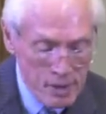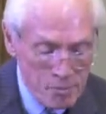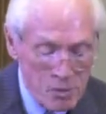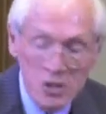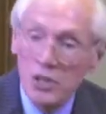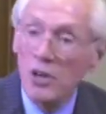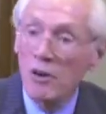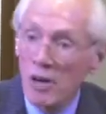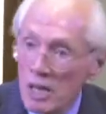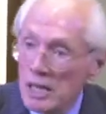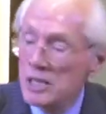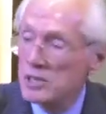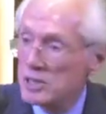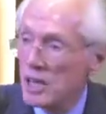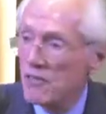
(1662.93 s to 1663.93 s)

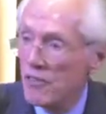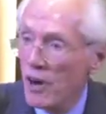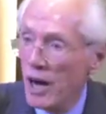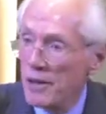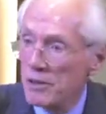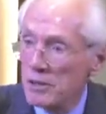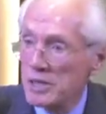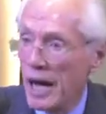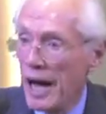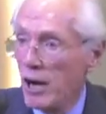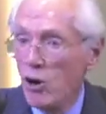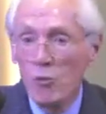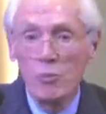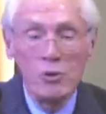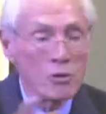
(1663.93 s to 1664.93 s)
Materialistic fathers. I
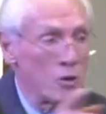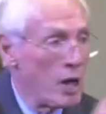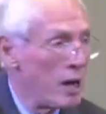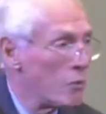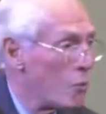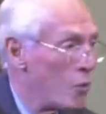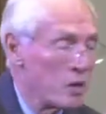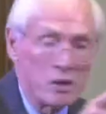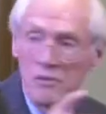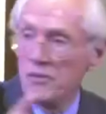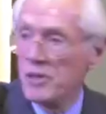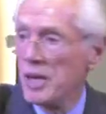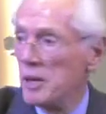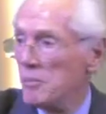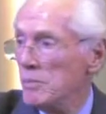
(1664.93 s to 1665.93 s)
hope you're not one of
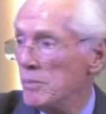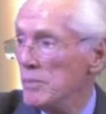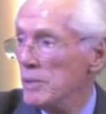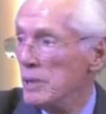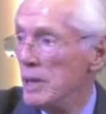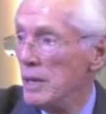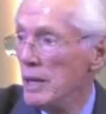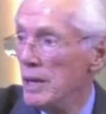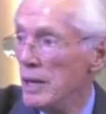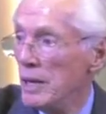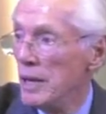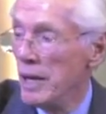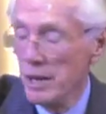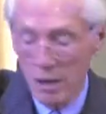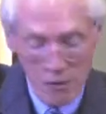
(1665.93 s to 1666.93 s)
them.
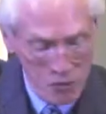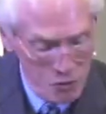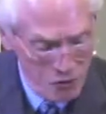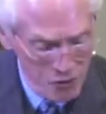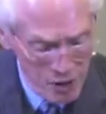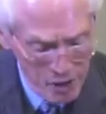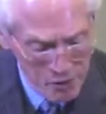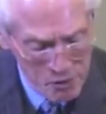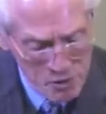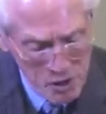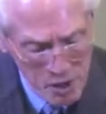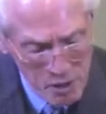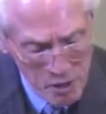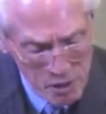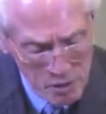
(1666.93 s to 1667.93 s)
Any of you fathers
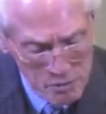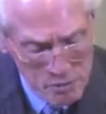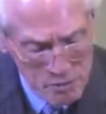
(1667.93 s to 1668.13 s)
here?